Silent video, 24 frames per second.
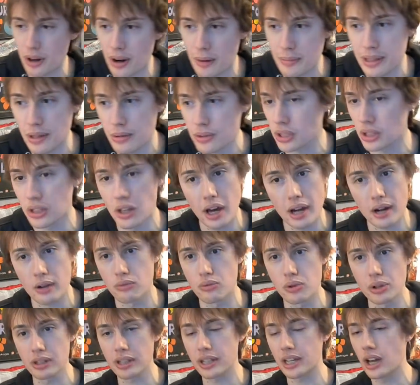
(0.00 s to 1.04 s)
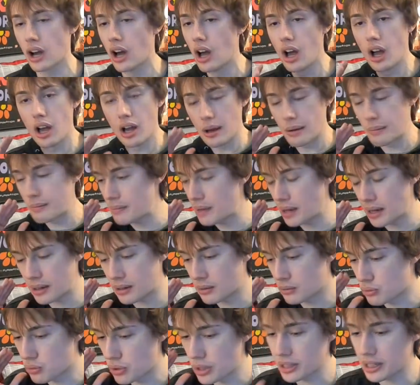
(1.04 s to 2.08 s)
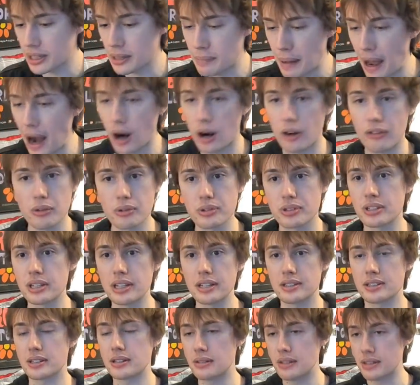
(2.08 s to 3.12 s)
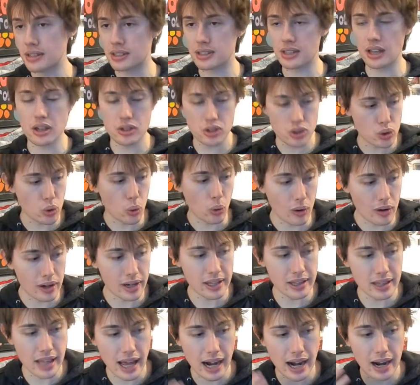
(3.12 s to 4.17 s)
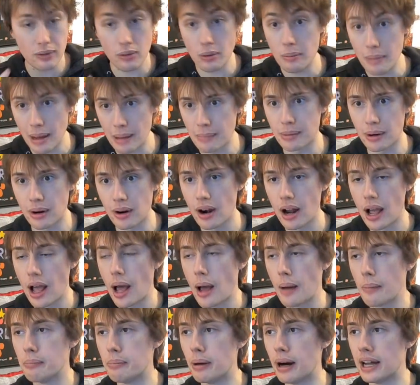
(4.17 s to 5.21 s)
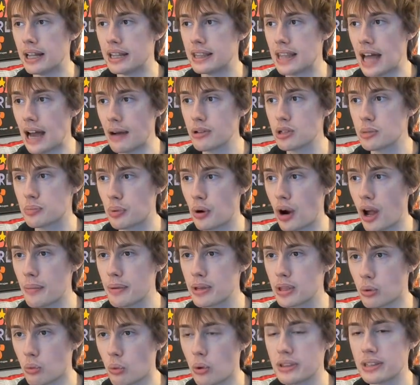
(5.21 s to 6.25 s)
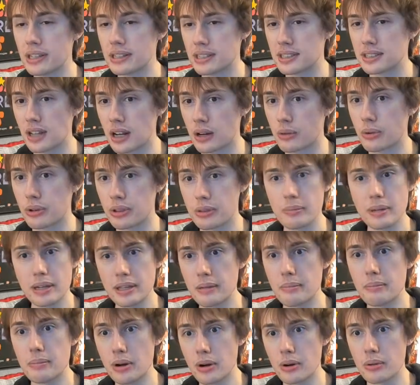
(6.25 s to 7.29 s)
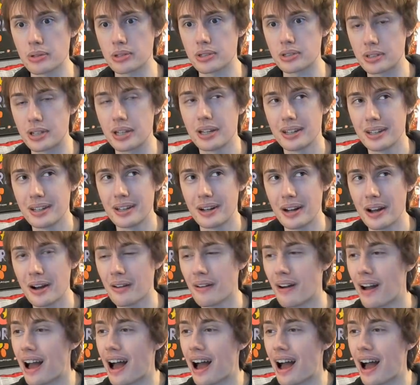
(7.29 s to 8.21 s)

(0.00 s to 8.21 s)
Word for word: I mean, there was a lot of really powerful scenes in this story that I remember, but that was probably the one that stuck with me the most, you know.